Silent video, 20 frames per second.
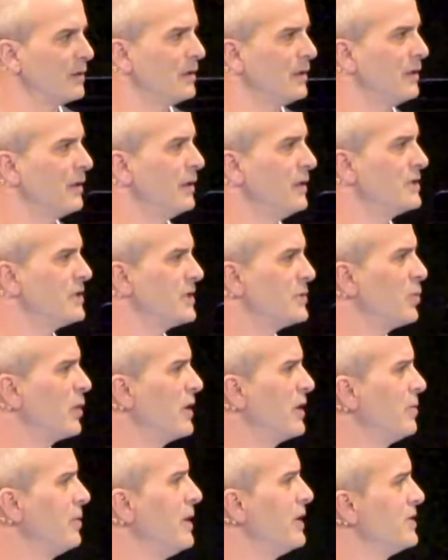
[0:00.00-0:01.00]
He says, What do
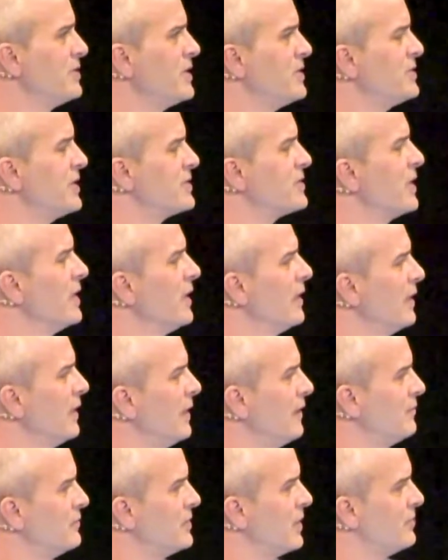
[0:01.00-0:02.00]
you mean? She says,
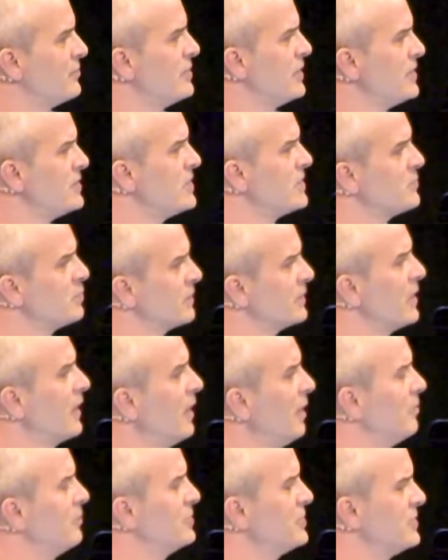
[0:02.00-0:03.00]
if, if, Jesus would
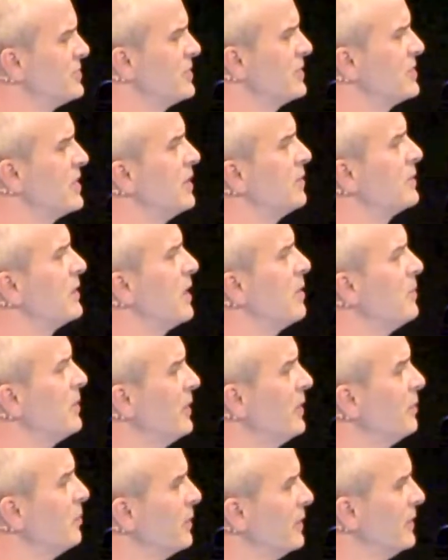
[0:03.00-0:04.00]
come, she says, He'd come
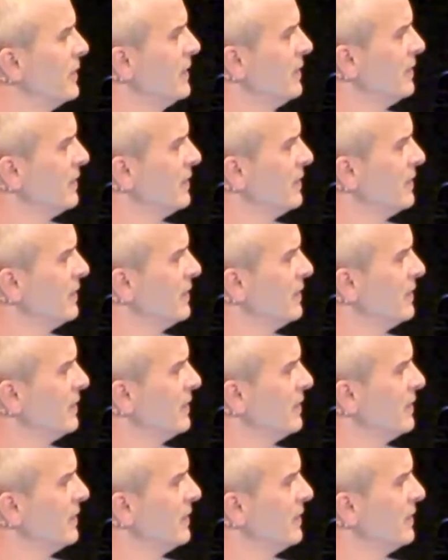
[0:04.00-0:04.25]
here, wouldn't he?